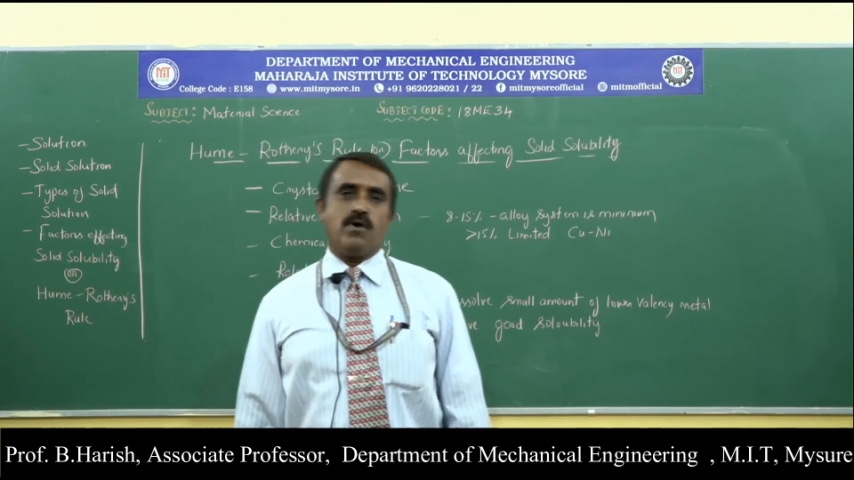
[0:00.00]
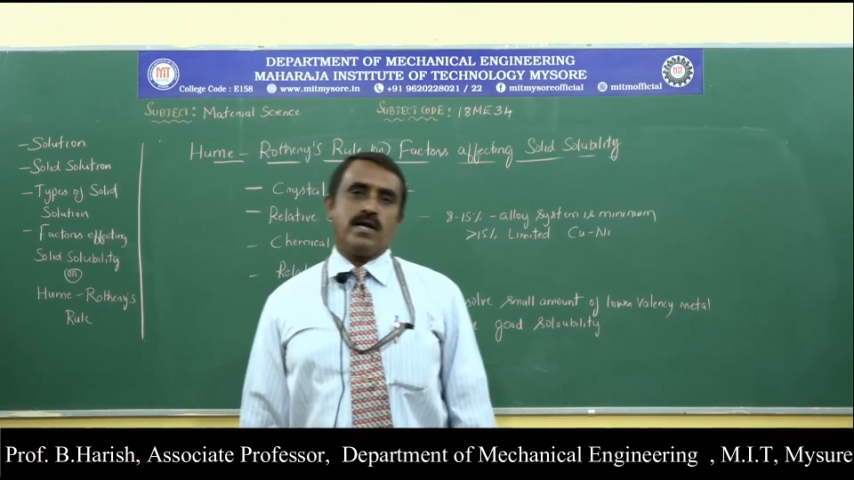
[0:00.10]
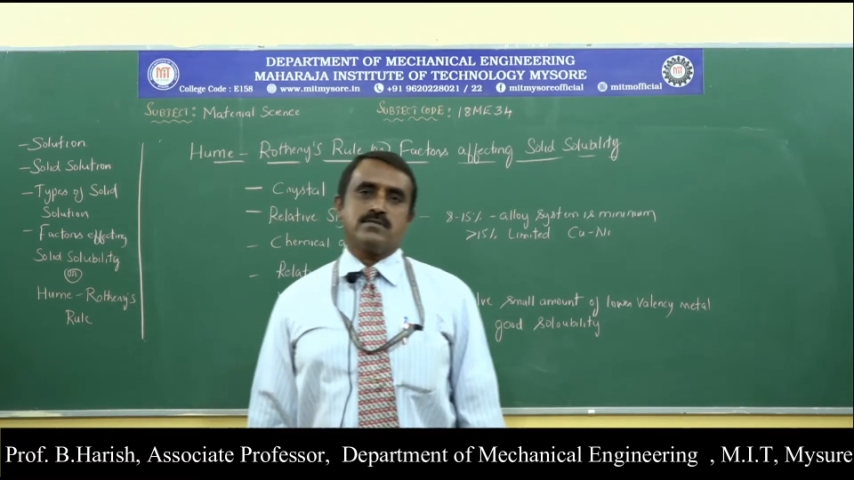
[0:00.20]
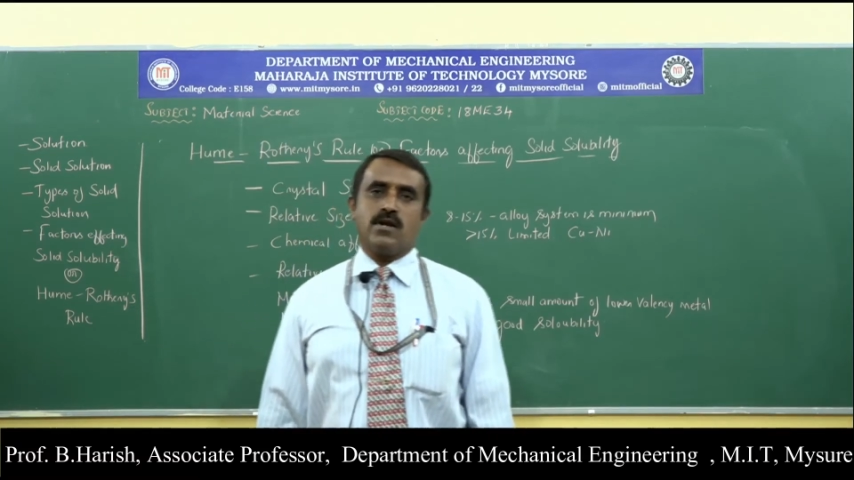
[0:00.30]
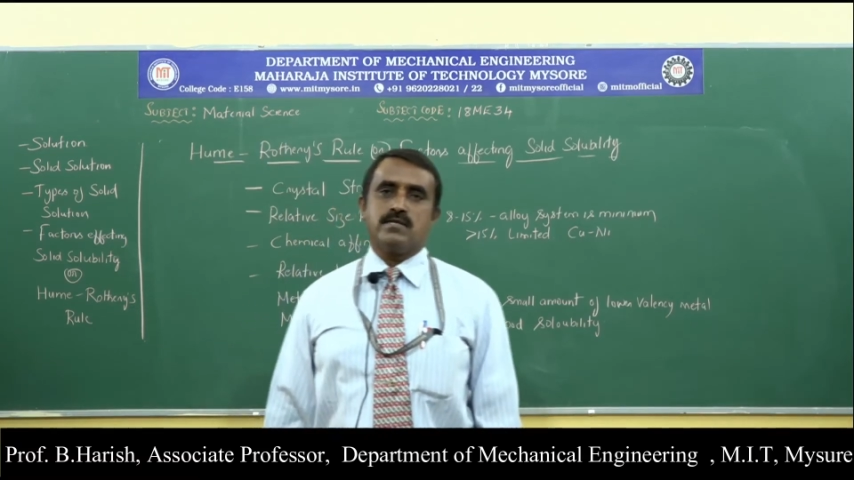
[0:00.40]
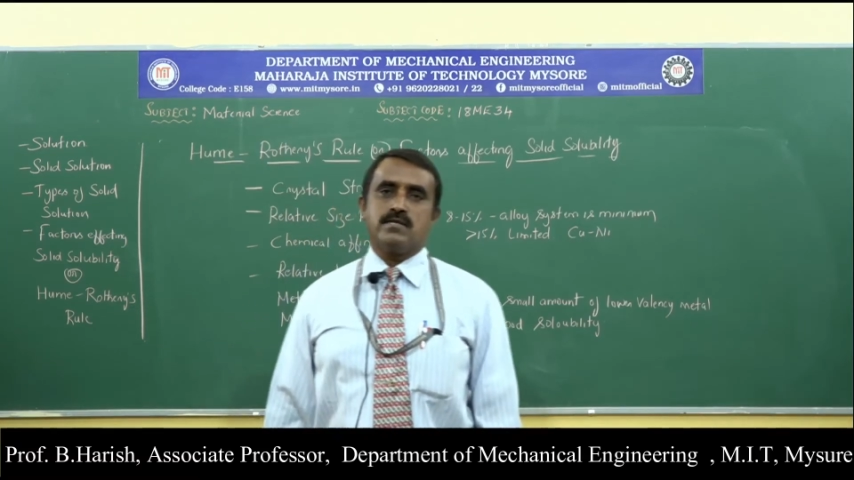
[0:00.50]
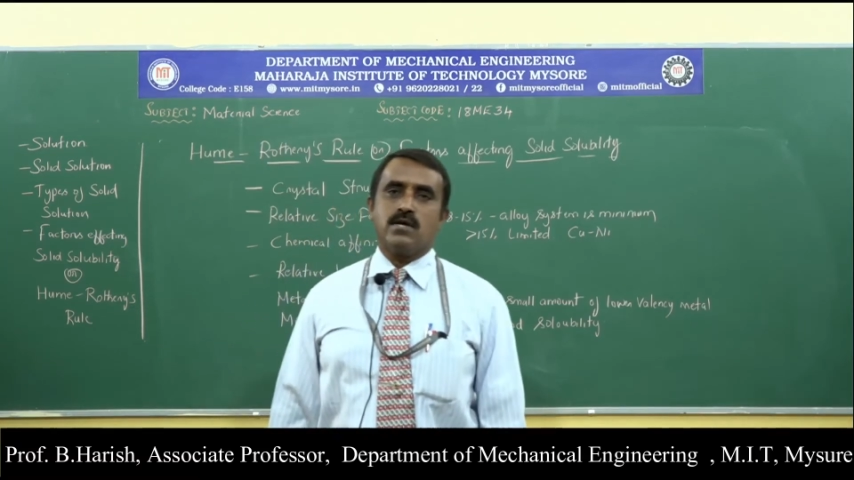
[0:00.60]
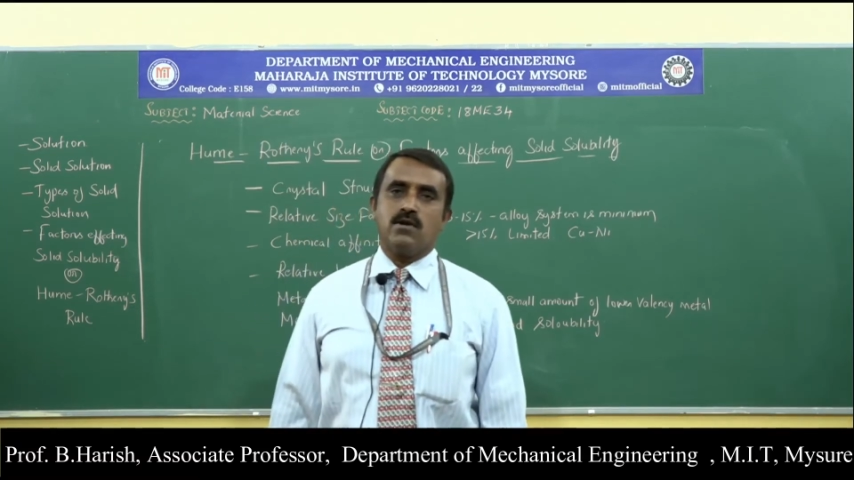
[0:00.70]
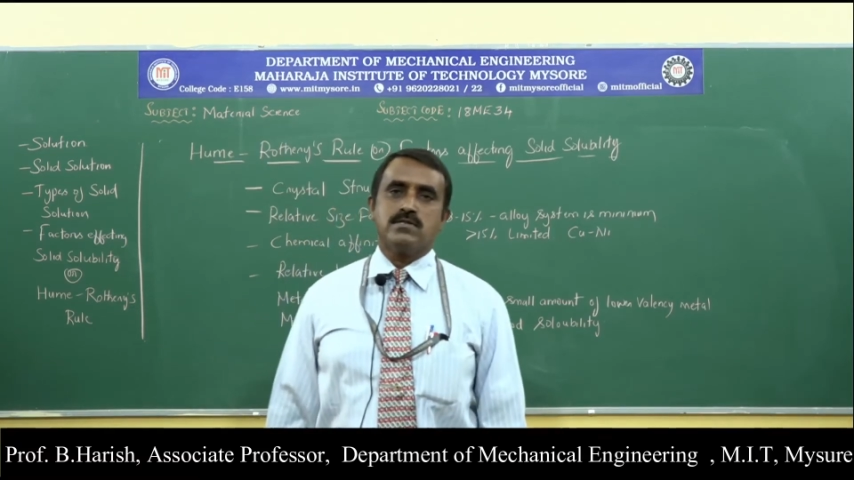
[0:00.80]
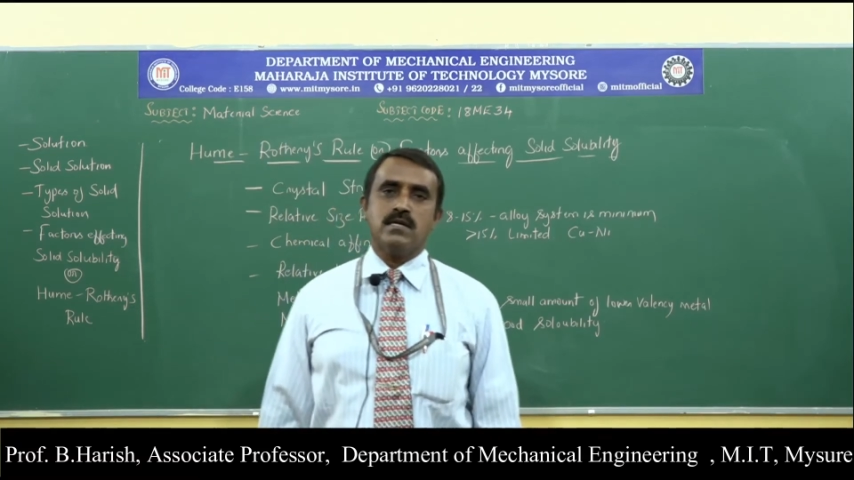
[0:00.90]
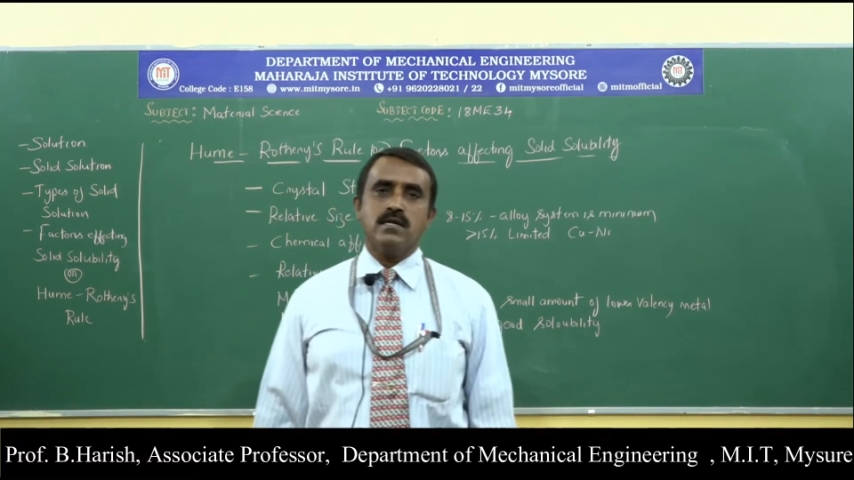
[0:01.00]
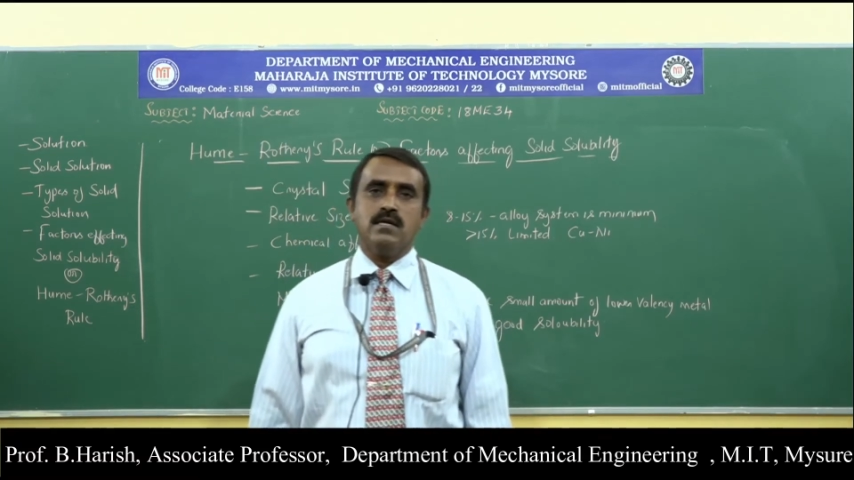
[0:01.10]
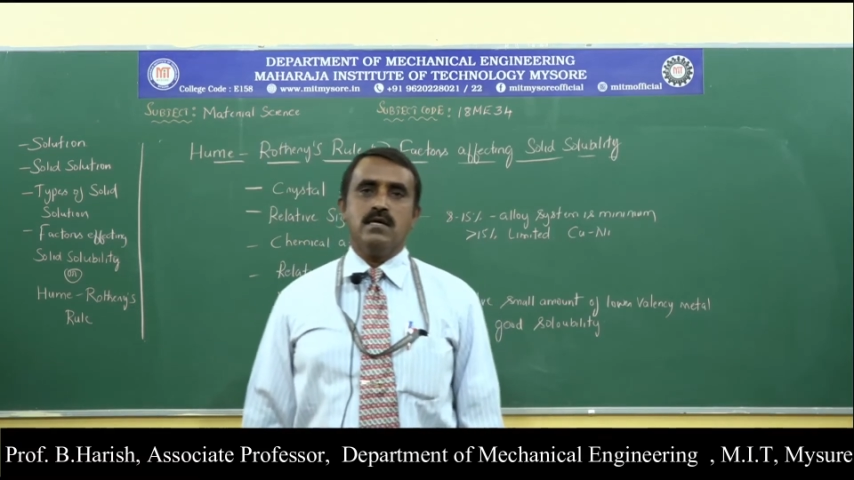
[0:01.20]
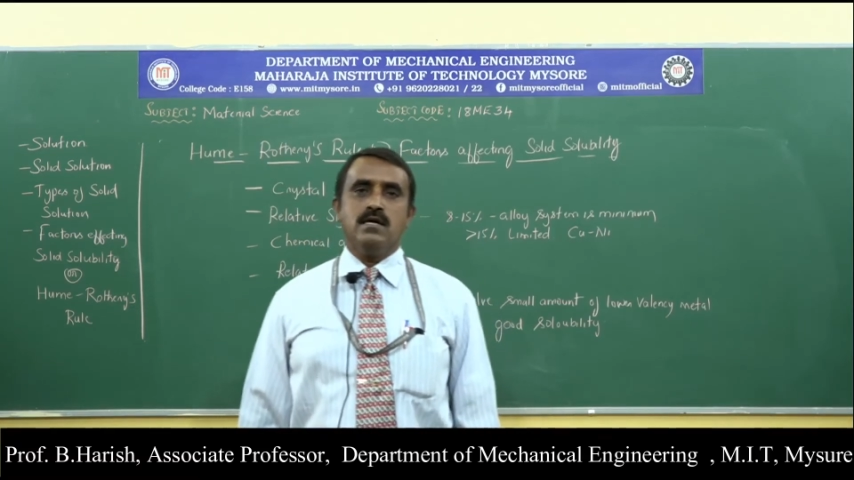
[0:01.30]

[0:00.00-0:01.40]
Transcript: what is solid solution,